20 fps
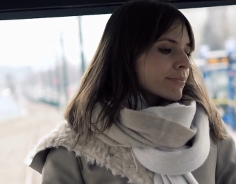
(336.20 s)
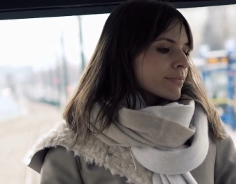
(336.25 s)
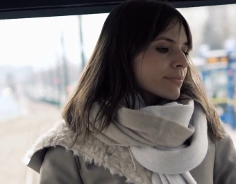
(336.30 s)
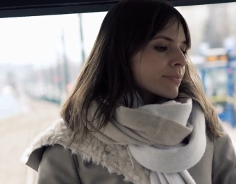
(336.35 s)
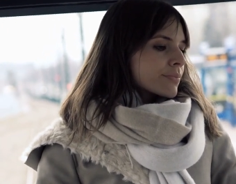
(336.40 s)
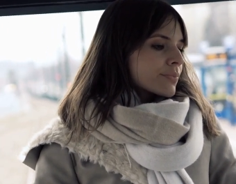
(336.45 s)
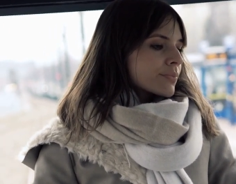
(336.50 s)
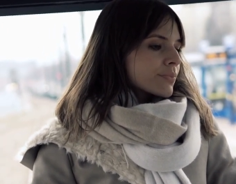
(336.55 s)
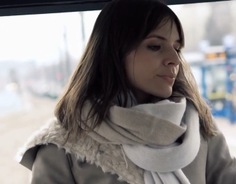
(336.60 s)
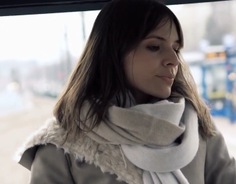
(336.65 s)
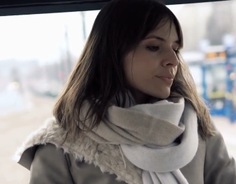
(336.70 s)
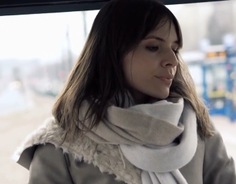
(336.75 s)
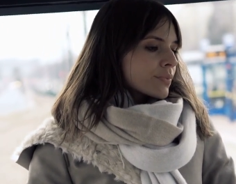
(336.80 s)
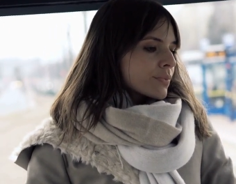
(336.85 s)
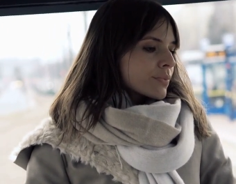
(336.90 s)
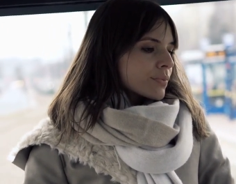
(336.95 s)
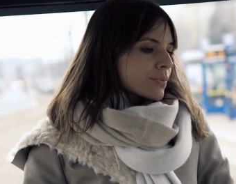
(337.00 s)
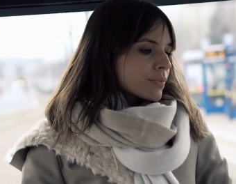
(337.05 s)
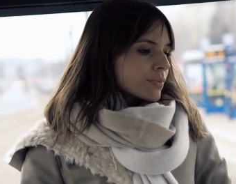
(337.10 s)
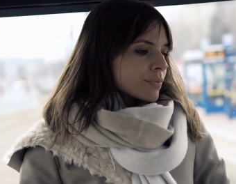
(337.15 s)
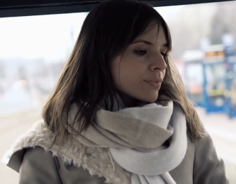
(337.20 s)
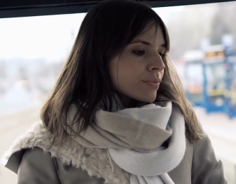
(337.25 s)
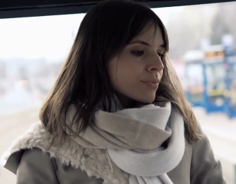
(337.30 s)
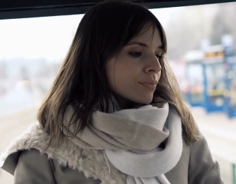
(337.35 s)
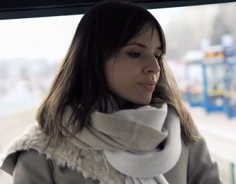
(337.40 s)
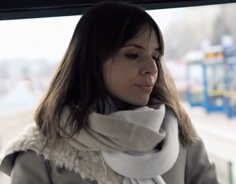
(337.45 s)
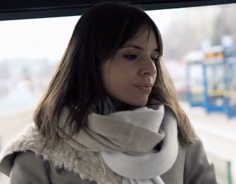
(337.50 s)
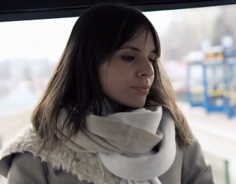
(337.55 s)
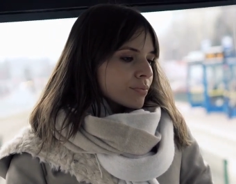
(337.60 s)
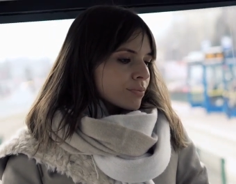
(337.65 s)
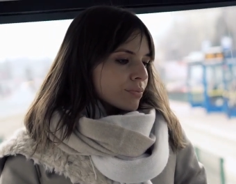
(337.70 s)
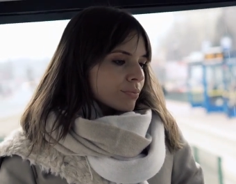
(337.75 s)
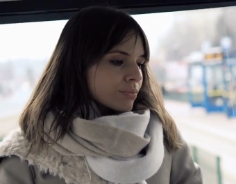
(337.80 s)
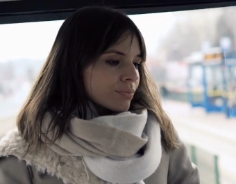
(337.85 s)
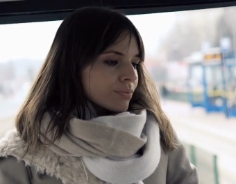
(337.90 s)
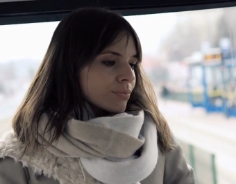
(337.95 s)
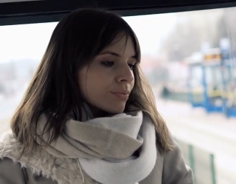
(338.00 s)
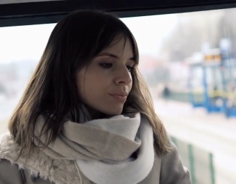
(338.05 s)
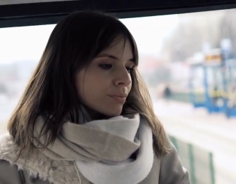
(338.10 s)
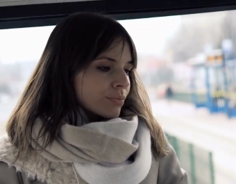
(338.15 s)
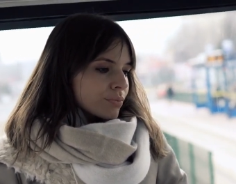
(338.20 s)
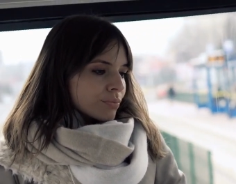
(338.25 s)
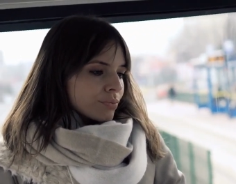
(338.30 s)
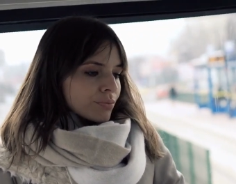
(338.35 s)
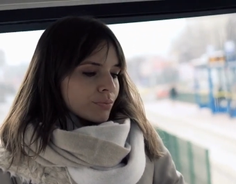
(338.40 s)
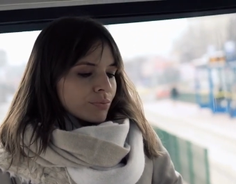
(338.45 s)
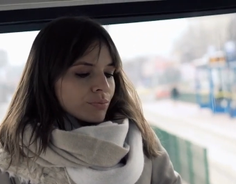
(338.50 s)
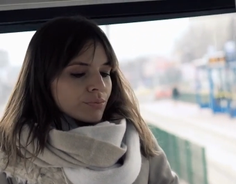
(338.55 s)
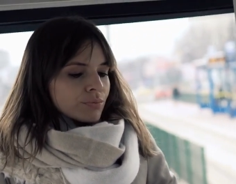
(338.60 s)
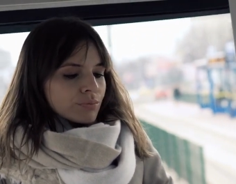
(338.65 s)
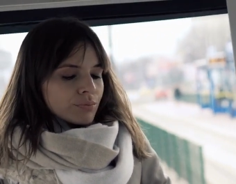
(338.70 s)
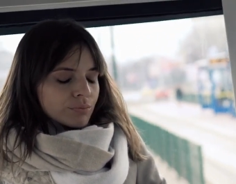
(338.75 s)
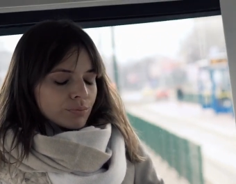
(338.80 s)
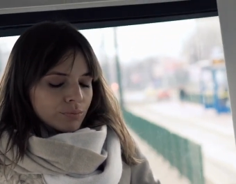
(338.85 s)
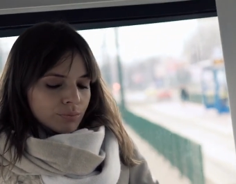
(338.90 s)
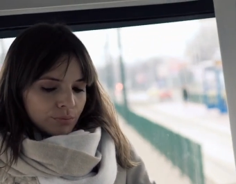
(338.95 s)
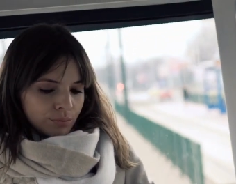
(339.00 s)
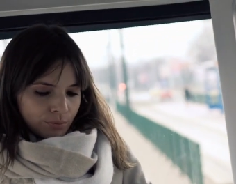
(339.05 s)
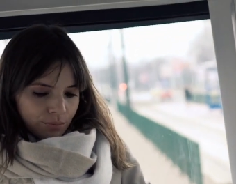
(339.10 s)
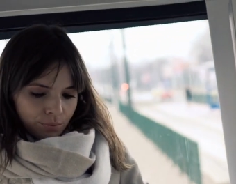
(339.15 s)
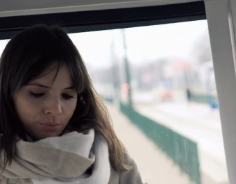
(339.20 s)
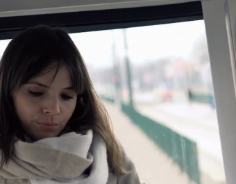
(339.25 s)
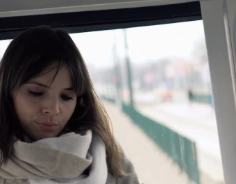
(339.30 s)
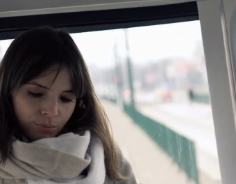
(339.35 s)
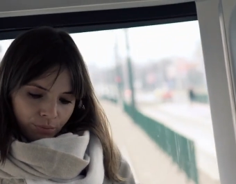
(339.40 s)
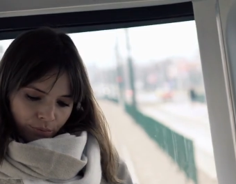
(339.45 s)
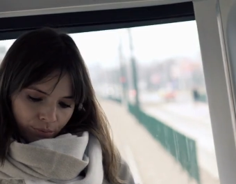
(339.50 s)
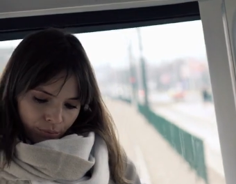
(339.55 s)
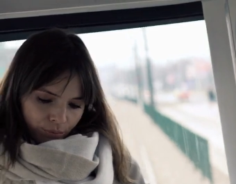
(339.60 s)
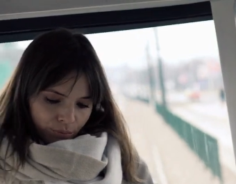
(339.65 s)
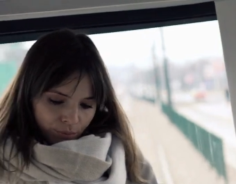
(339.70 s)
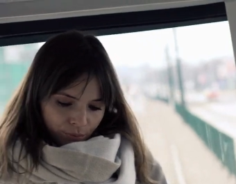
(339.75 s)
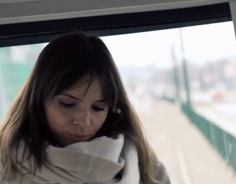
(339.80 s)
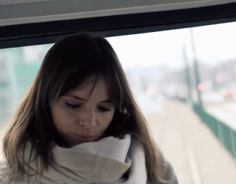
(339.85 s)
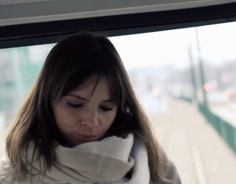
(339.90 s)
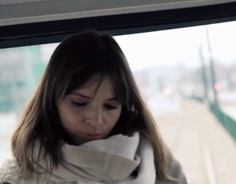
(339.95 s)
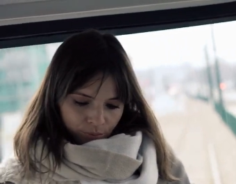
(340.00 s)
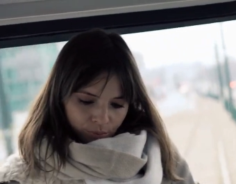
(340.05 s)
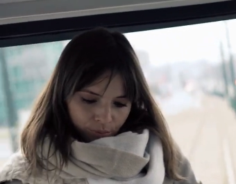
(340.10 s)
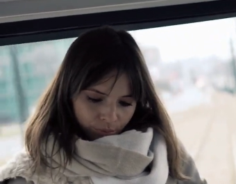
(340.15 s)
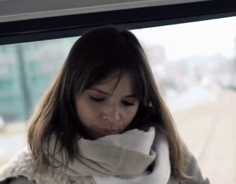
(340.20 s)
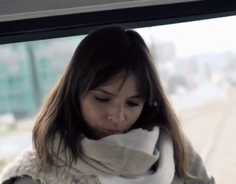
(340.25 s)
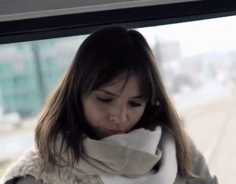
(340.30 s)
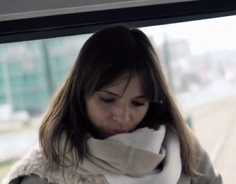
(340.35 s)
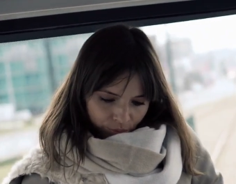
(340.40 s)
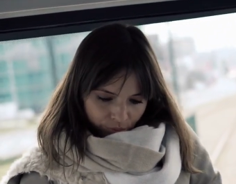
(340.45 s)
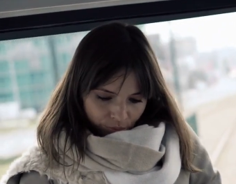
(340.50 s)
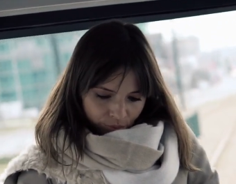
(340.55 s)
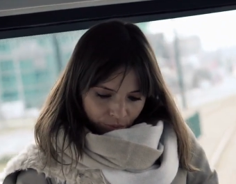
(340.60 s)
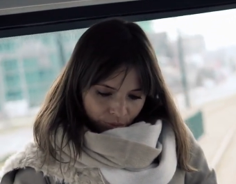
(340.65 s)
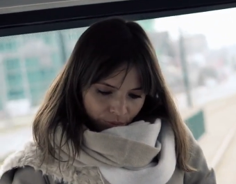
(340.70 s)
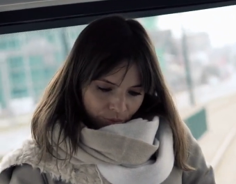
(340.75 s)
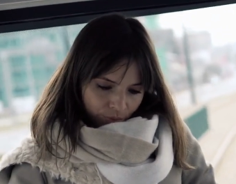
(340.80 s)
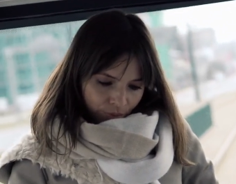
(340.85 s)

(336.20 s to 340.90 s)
Nothing is said.